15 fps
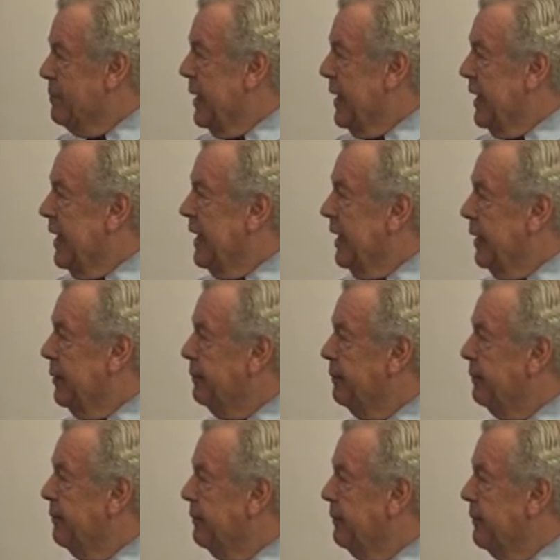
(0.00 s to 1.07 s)
painkiller.
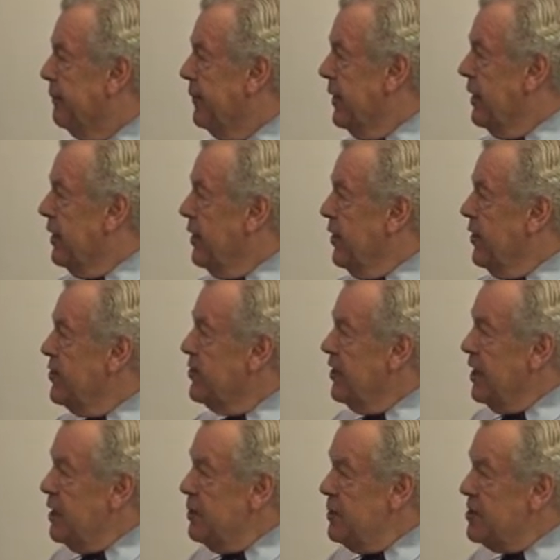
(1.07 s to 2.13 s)
So
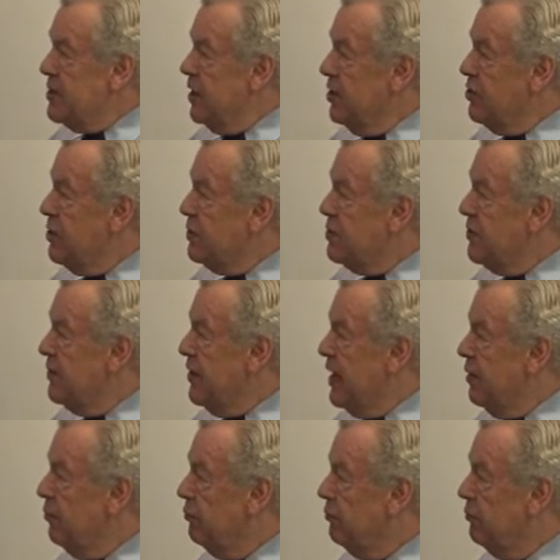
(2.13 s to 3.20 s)
here we see
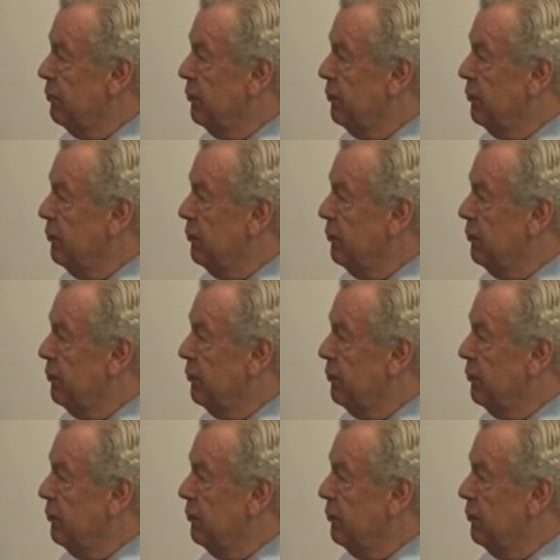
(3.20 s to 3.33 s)
tryptophan,